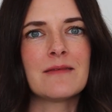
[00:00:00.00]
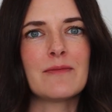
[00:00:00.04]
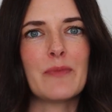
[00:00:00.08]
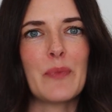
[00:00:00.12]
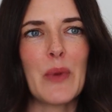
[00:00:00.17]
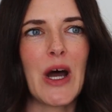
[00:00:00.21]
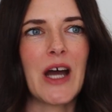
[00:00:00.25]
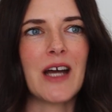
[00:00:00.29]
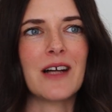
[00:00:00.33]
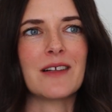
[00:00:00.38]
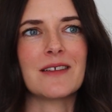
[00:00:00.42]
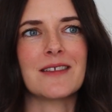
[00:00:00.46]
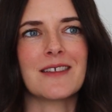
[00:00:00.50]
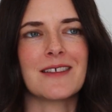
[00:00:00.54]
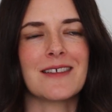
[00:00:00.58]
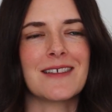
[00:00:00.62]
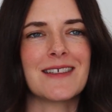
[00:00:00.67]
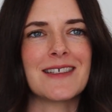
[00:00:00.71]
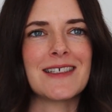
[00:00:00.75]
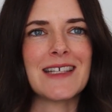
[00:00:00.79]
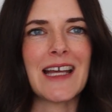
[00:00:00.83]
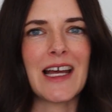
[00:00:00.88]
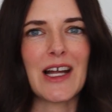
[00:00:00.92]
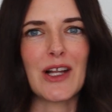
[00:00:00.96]
pile to
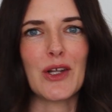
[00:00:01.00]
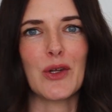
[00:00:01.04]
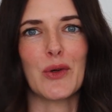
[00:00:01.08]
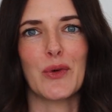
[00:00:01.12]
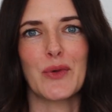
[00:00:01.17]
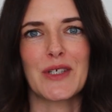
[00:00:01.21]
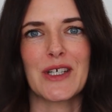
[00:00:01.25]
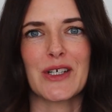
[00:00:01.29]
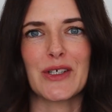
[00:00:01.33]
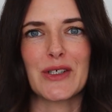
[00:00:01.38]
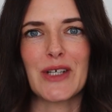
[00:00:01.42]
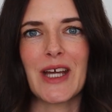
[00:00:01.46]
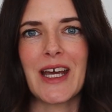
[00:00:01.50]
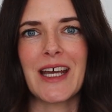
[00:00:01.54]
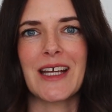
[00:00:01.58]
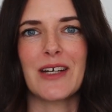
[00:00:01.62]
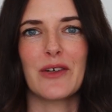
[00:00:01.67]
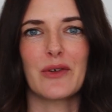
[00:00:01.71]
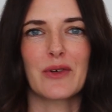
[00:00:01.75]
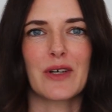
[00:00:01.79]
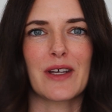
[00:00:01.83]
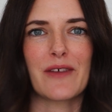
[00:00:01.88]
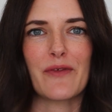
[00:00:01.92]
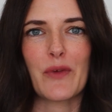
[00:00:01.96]
sell or donate
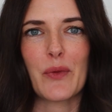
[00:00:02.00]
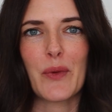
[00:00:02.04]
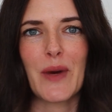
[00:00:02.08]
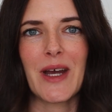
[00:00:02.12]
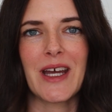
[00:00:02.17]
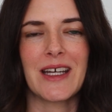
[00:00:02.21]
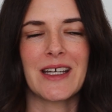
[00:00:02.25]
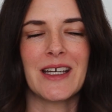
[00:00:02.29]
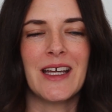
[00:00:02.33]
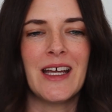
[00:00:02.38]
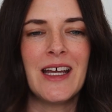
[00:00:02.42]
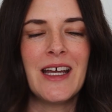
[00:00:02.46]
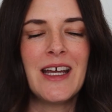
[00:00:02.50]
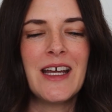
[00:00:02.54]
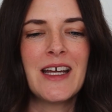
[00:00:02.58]
or give away